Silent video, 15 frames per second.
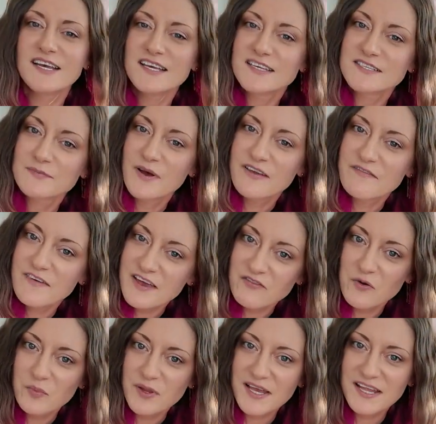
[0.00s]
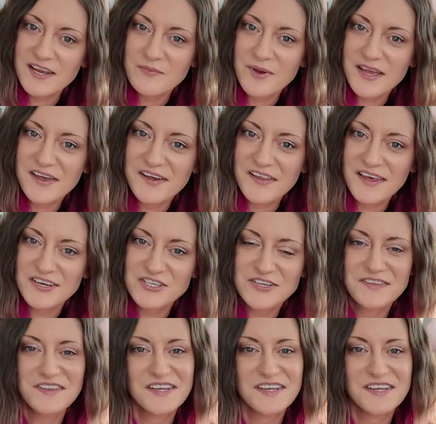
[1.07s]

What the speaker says: is my favorite plant in my collection,